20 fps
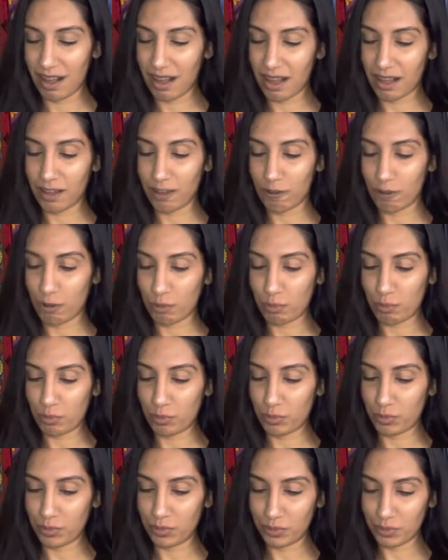
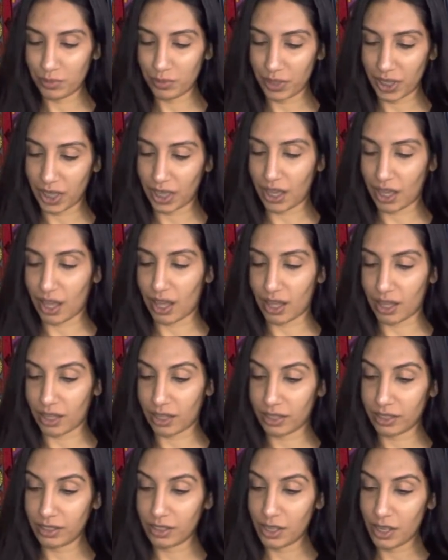um,
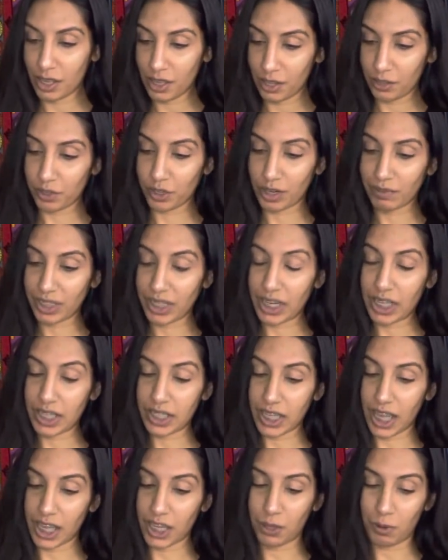yeah, they're even gonna
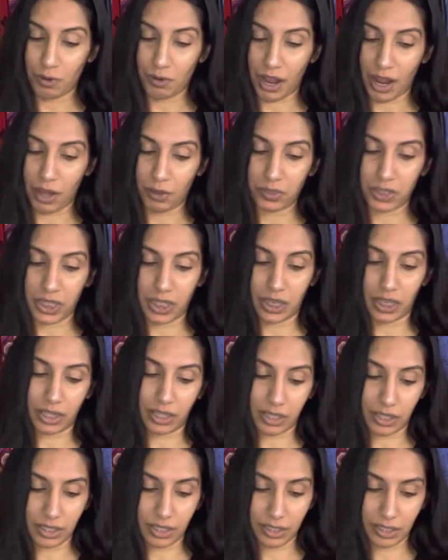take you around in
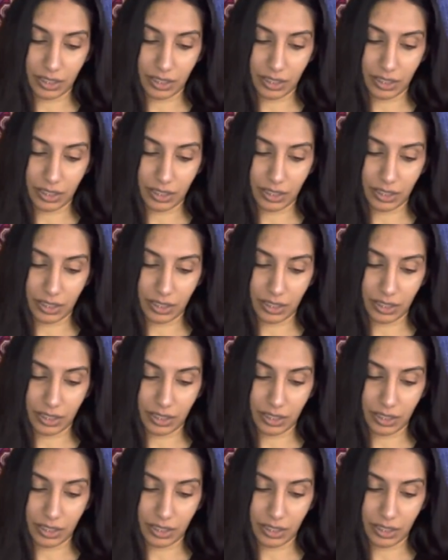it.